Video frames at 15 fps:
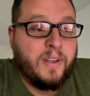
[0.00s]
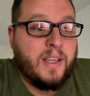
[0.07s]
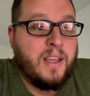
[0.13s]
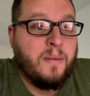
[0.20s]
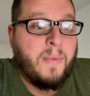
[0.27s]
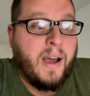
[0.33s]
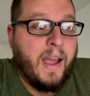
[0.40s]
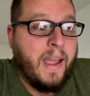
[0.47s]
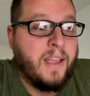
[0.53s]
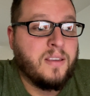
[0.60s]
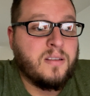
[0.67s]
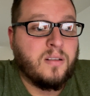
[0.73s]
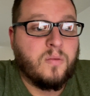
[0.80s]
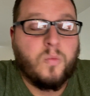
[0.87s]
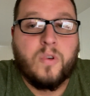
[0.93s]
get my
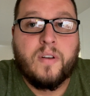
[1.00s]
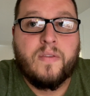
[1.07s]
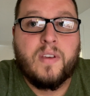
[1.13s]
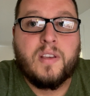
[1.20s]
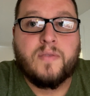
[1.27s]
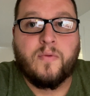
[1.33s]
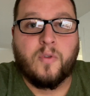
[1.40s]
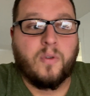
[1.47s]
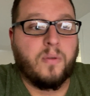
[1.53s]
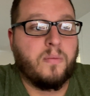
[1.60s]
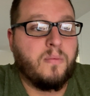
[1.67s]
hands on one of these for